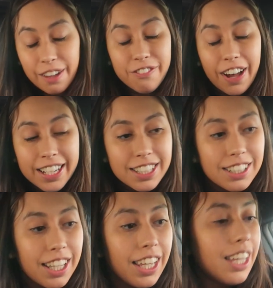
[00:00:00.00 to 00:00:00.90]
they
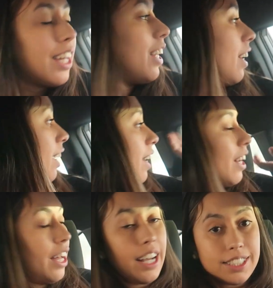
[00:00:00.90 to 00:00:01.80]
finally
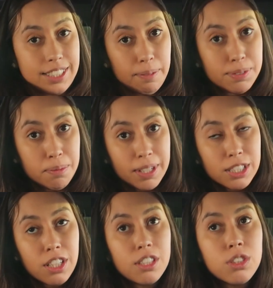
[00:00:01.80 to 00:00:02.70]
accepted me into